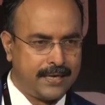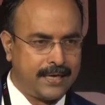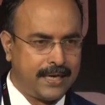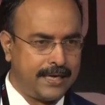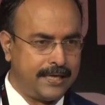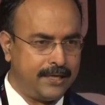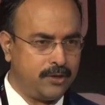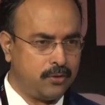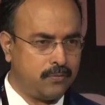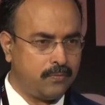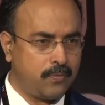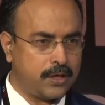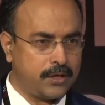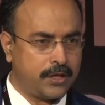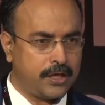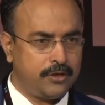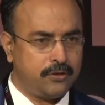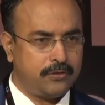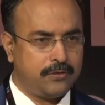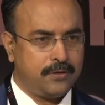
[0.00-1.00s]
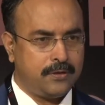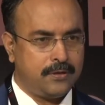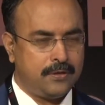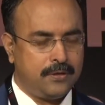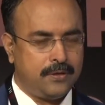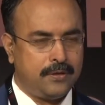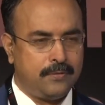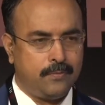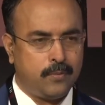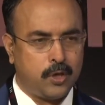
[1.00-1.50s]
And I know
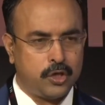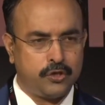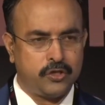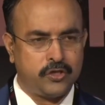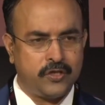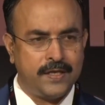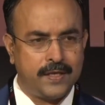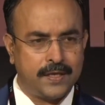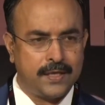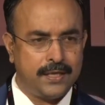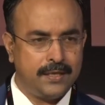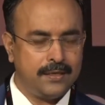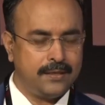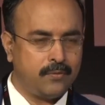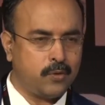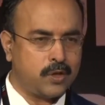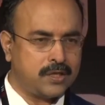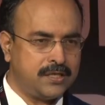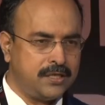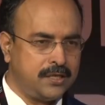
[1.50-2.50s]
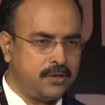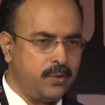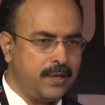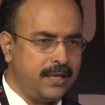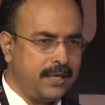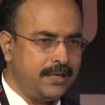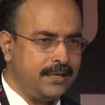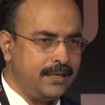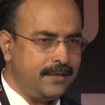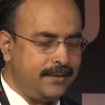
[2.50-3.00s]
what you're thinking, what's it doing
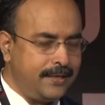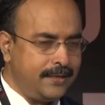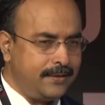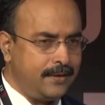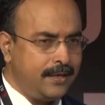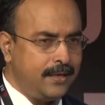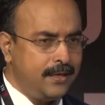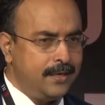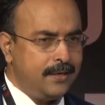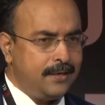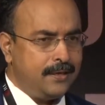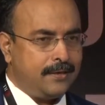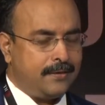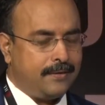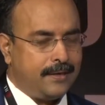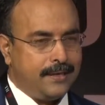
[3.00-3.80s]
in a real